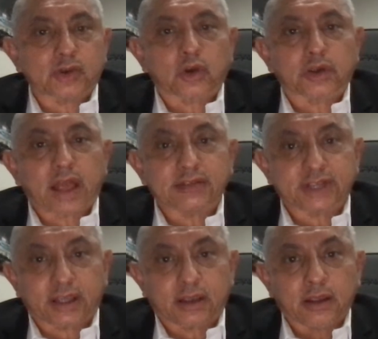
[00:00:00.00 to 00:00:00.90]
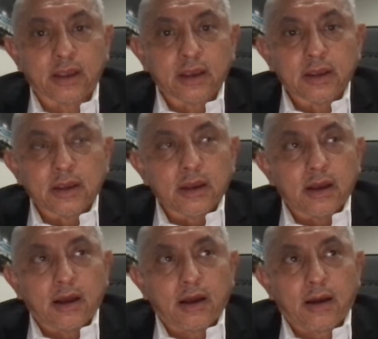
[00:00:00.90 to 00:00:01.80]
organizing
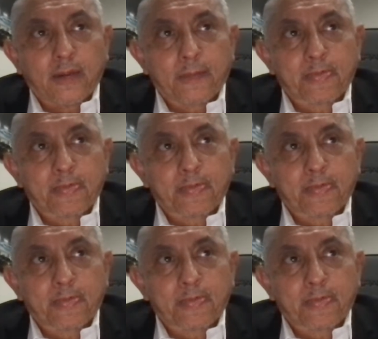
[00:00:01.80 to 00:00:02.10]
uh,